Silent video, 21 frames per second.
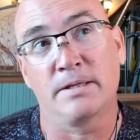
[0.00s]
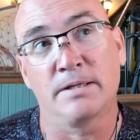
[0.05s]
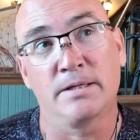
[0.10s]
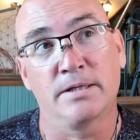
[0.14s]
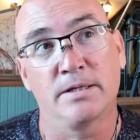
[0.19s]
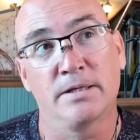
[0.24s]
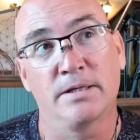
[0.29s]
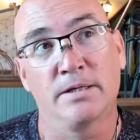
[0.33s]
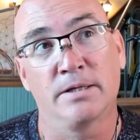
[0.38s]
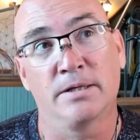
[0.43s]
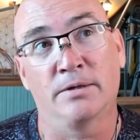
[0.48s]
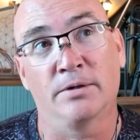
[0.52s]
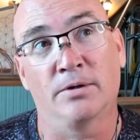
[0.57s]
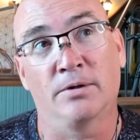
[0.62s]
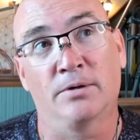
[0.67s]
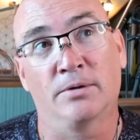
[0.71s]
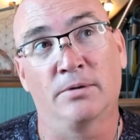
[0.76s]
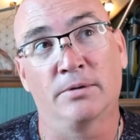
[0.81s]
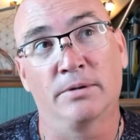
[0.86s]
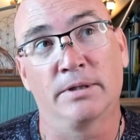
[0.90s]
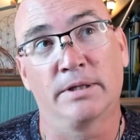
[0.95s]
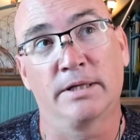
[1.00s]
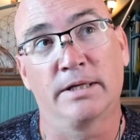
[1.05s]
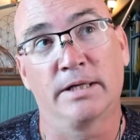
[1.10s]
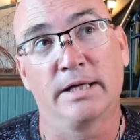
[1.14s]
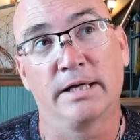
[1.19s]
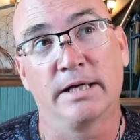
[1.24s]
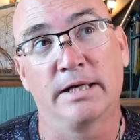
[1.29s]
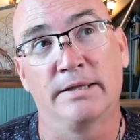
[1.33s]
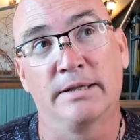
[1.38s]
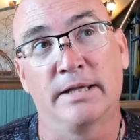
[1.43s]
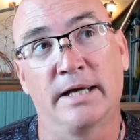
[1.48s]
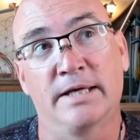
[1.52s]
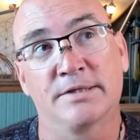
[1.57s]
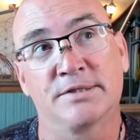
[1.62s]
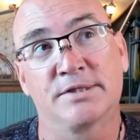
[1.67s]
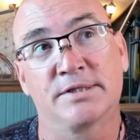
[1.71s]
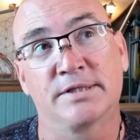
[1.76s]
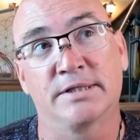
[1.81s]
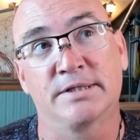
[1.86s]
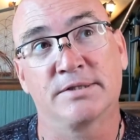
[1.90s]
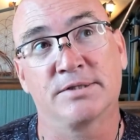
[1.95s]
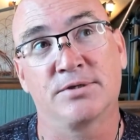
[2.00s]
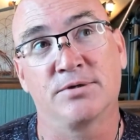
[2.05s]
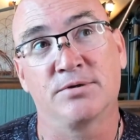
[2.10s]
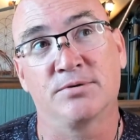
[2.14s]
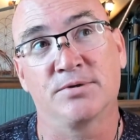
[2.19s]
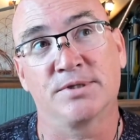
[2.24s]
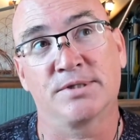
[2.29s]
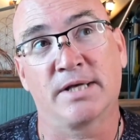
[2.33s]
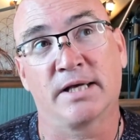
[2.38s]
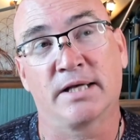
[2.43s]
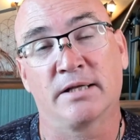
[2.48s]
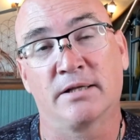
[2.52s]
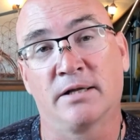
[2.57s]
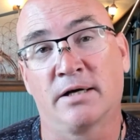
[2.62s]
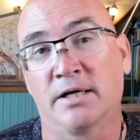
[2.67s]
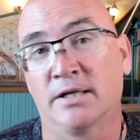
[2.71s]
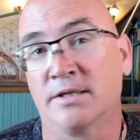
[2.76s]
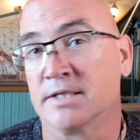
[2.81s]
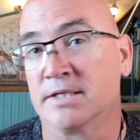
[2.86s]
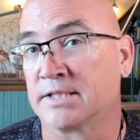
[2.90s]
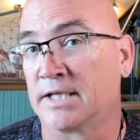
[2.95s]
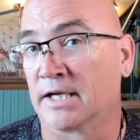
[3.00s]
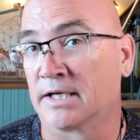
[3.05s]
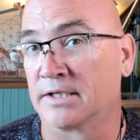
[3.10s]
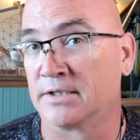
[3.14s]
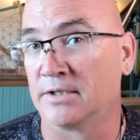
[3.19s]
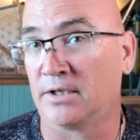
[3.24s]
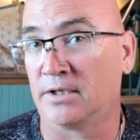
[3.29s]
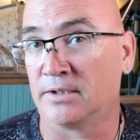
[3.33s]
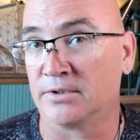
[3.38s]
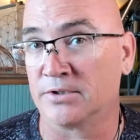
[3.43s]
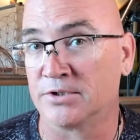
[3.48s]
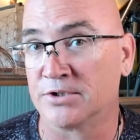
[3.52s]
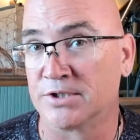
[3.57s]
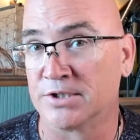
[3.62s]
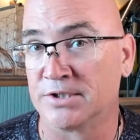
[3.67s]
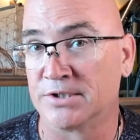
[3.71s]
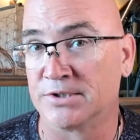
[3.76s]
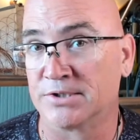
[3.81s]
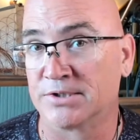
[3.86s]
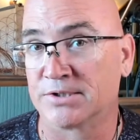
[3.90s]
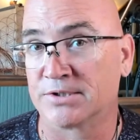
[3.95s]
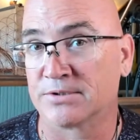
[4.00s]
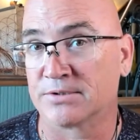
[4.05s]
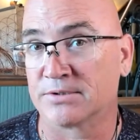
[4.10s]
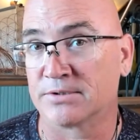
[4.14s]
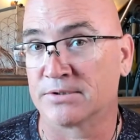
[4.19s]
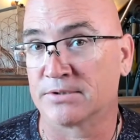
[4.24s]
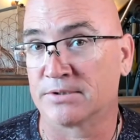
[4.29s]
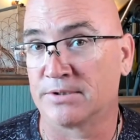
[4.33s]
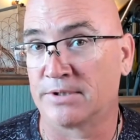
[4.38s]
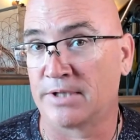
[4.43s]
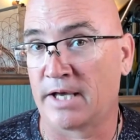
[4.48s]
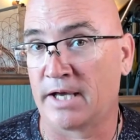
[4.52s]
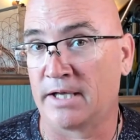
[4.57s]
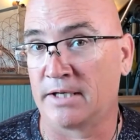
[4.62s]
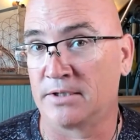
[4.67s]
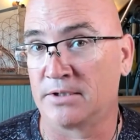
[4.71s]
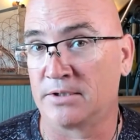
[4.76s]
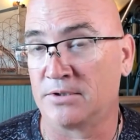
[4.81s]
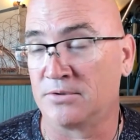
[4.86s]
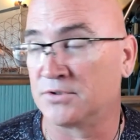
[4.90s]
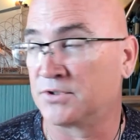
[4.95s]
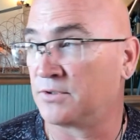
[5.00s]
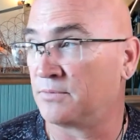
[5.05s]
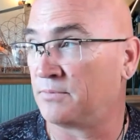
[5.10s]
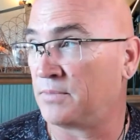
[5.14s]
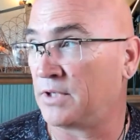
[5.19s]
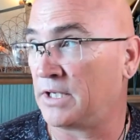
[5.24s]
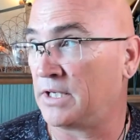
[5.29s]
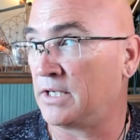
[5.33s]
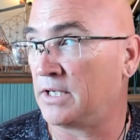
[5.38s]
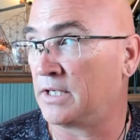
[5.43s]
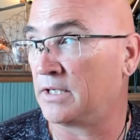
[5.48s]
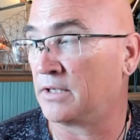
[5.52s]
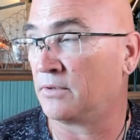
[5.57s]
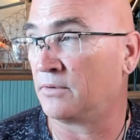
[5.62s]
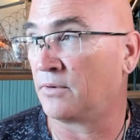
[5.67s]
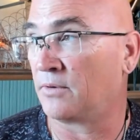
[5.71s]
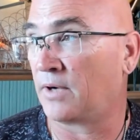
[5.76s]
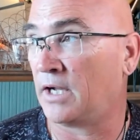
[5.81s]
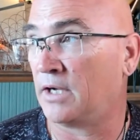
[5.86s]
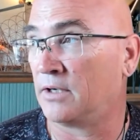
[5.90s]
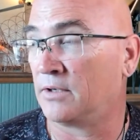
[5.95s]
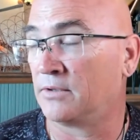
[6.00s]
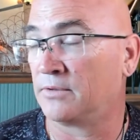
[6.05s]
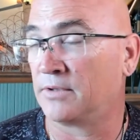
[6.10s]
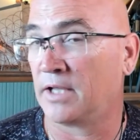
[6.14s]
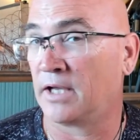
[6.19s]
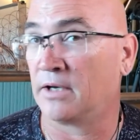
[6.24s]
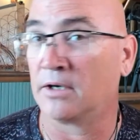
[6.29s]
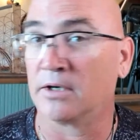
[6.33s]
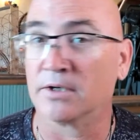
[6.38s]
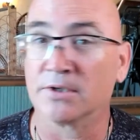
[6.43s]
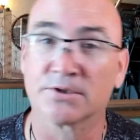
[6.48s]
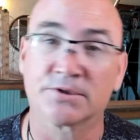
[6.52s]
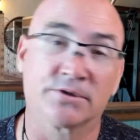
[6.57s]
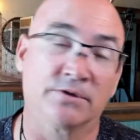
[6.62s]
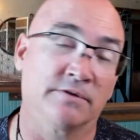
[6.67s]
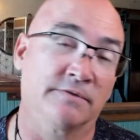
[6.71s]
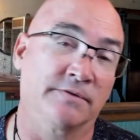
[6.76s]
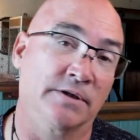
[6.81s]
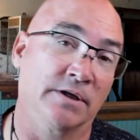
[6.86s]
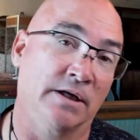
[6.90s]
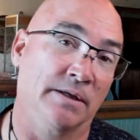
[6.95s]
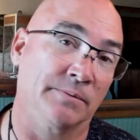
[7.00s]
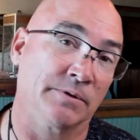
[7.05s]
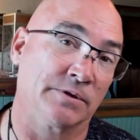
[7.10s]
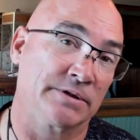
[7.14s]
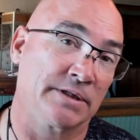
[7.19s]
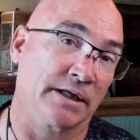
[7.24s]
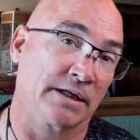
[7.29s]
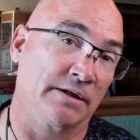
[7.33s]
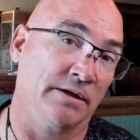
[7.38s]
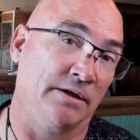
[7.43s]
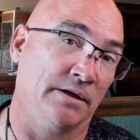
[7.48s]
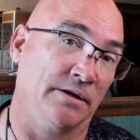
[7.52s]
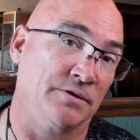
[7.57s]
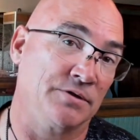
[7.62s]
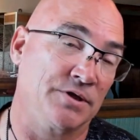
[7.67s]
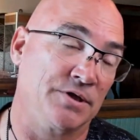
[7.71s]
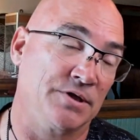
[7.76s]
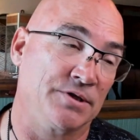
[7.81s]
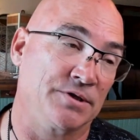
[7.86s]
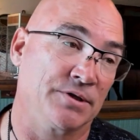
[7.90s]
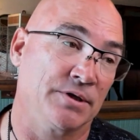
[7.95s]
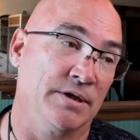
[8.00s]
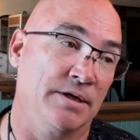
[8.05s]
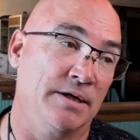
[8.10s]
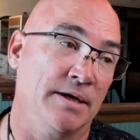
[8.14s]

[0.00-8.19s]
you know and that's it too is that a lot of the technologies that used to be around that are so phenomenal technologies